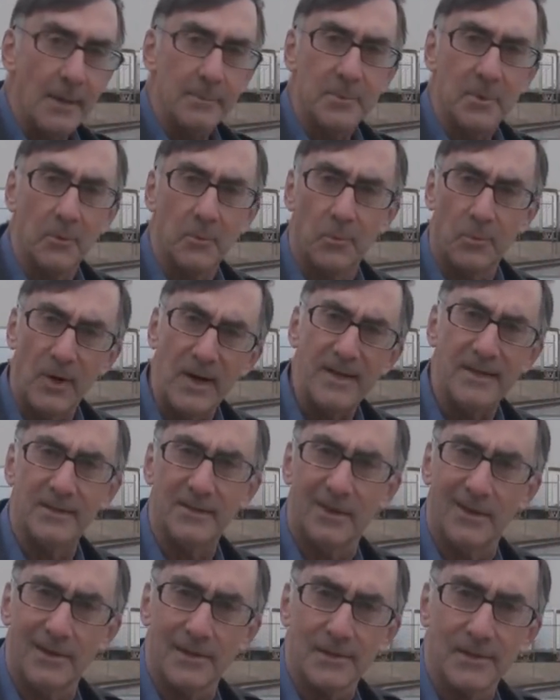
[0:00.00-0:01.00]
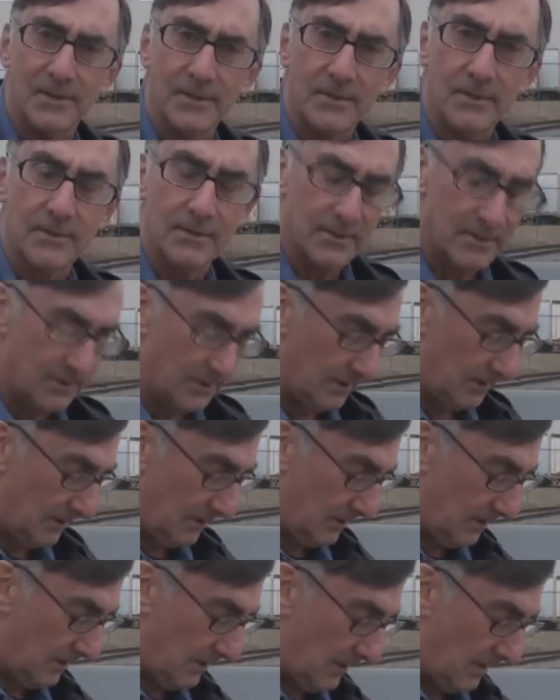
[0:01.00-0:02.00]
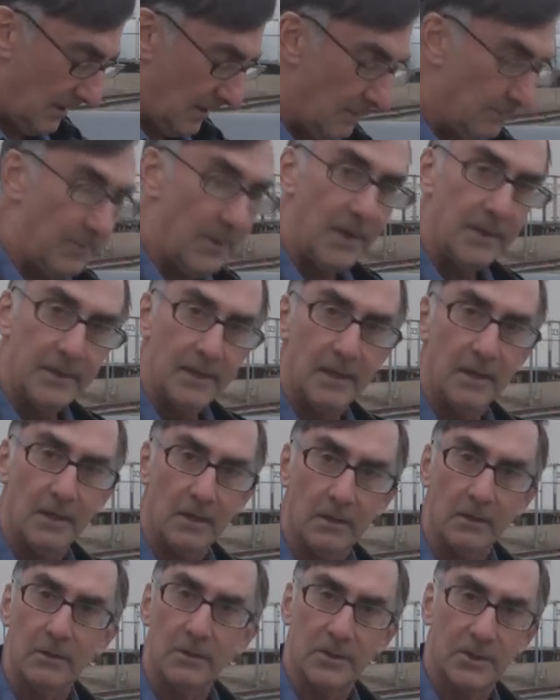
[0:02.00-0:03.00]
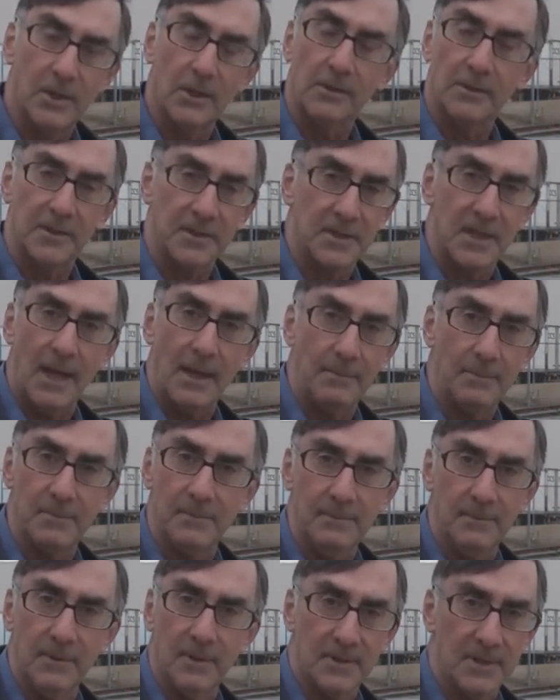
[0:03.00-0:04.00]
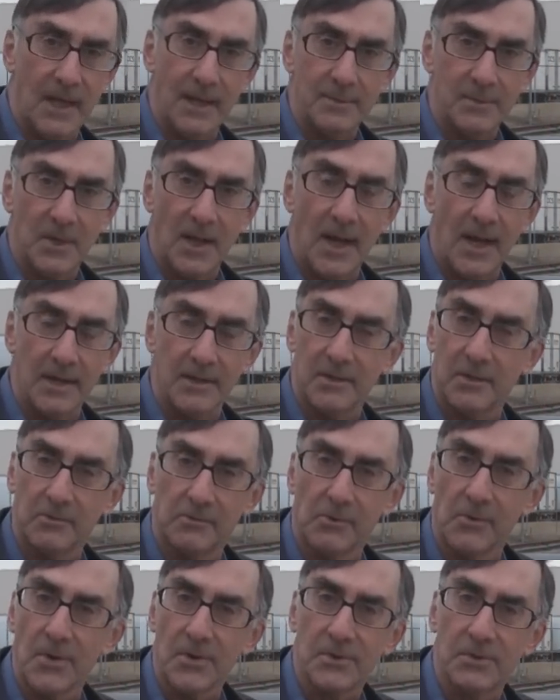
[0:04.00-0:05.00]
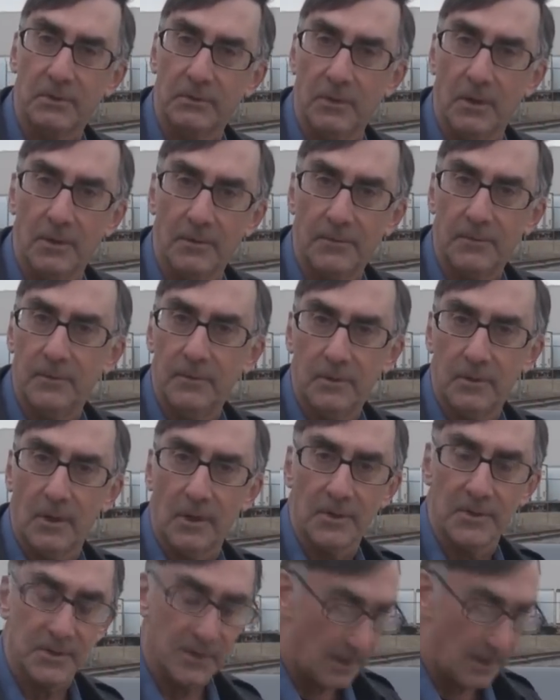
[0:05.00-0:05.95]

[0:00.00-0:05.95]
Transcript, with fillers: comes with white darts. But they're still the same, the same size, your traditional Nerf dart